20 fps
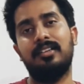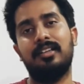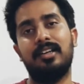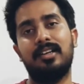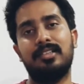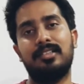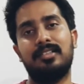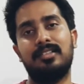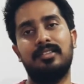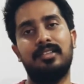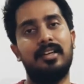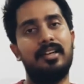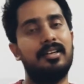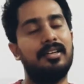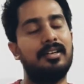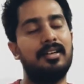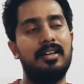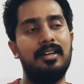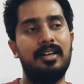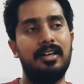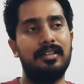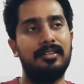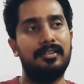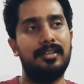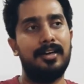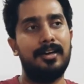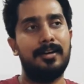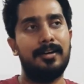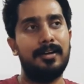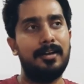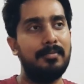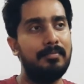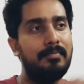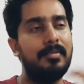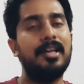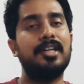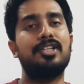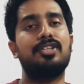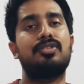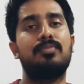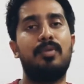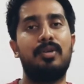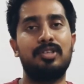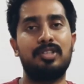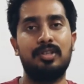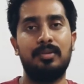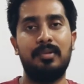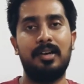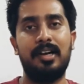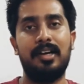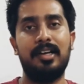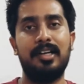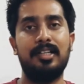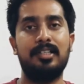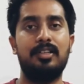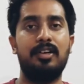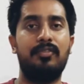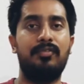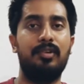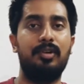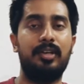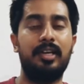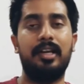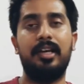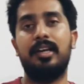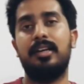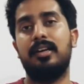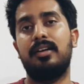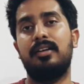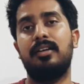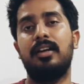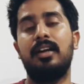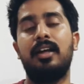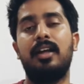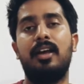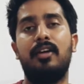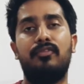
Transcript: there are immense possibilities of looking at it